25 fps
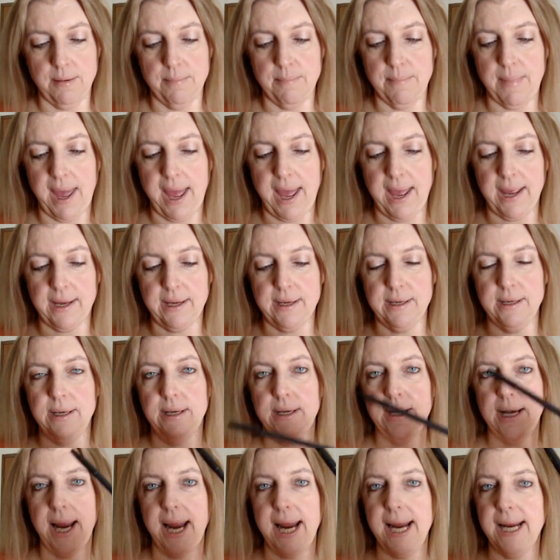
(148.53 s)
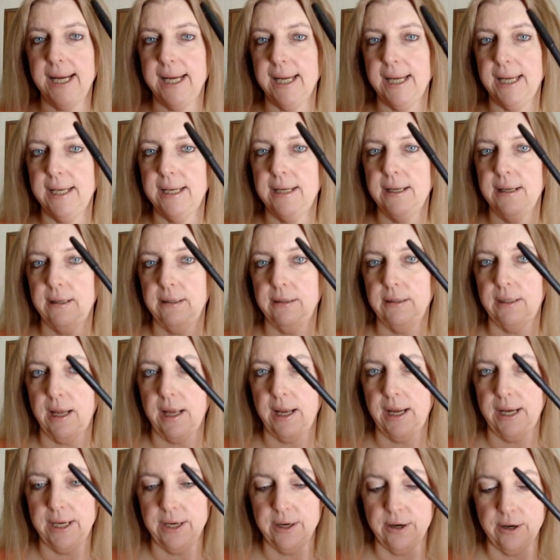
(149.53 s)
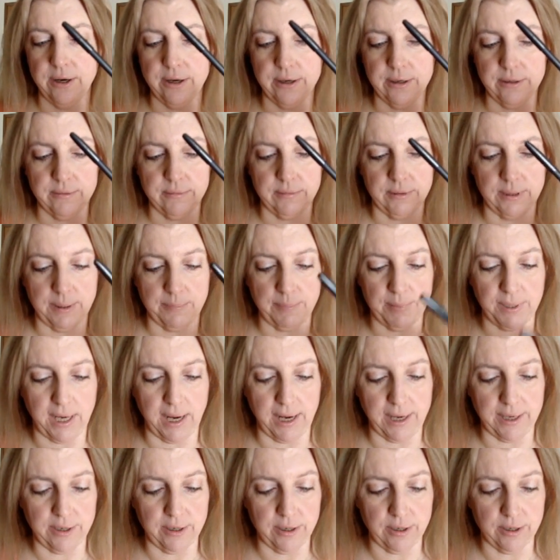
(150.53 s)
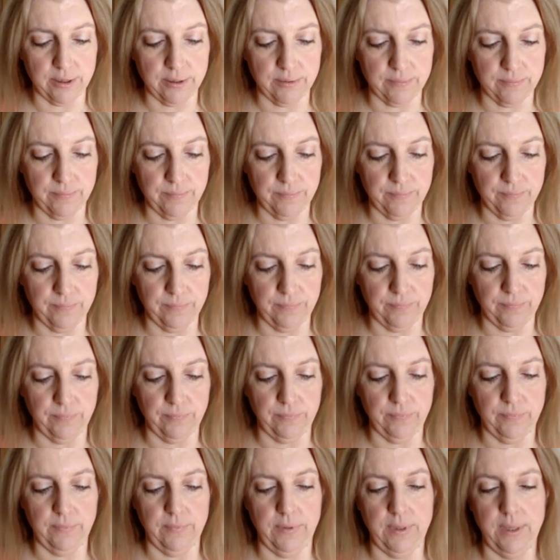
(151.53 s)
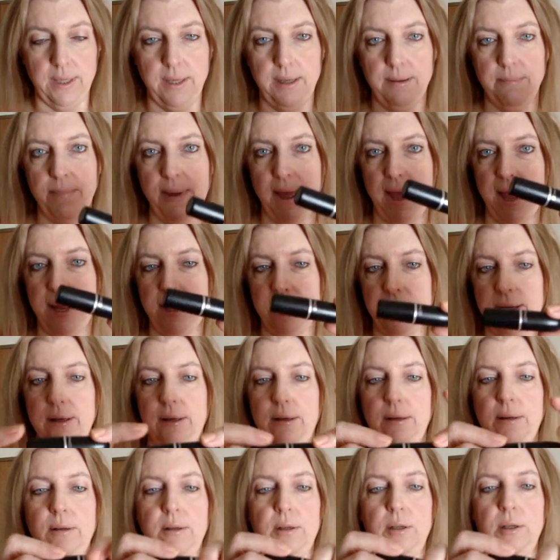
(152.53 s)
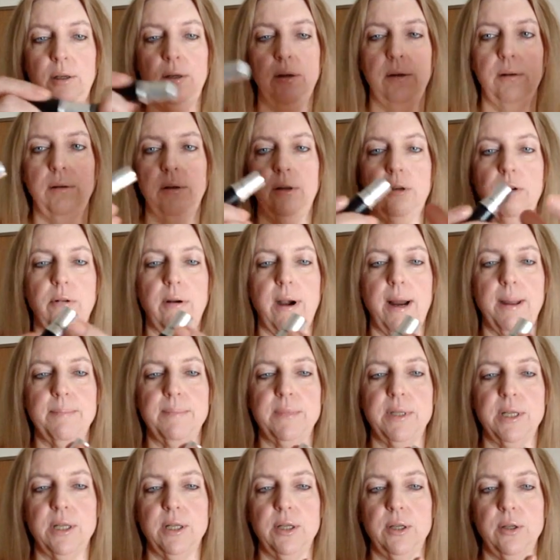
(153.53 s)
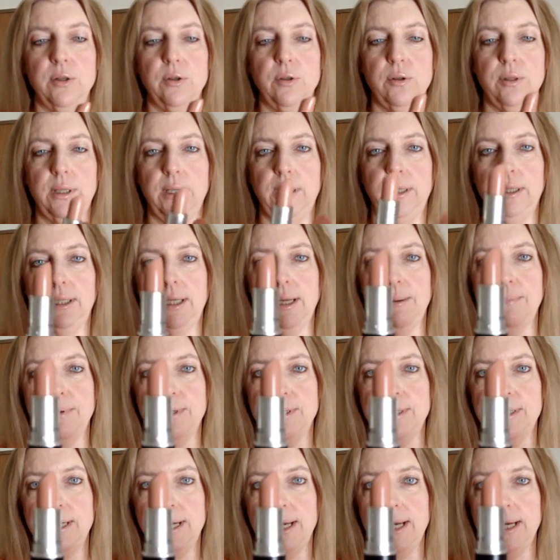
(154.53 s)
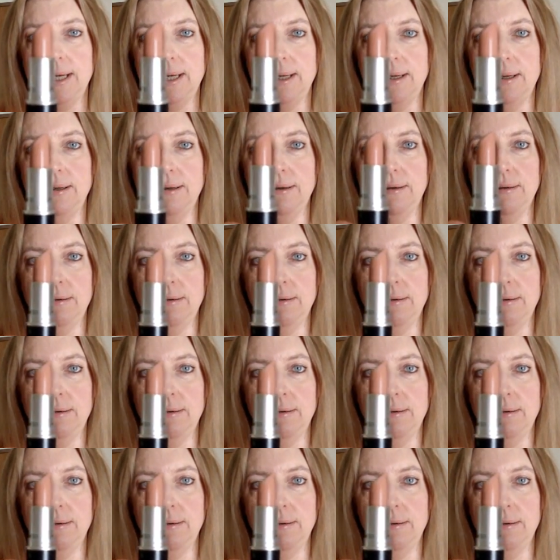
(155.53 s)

MAC Naked Liner, Lip Liner, MAC Creme de Nude Lipstick,